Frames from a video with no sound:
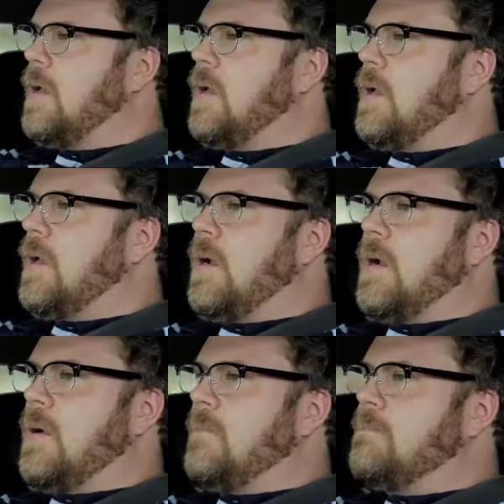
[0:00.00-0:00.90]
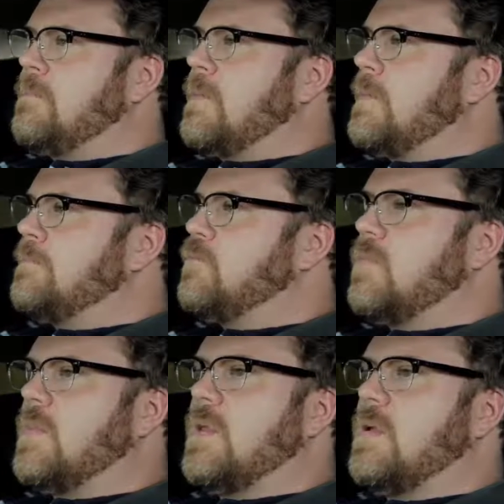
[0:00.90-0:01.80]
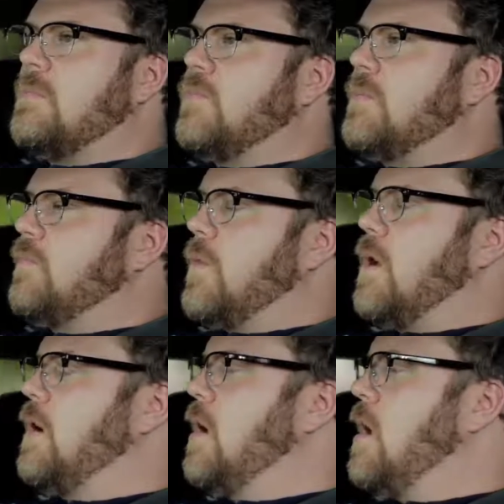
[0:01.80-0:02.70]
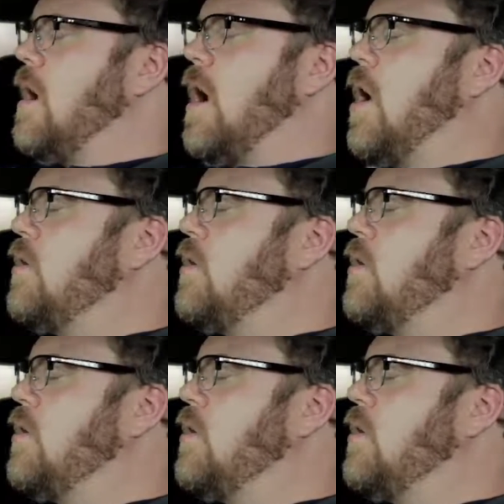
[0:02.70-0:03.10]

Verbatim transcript: Nowhere. And with all the issues I've had with women.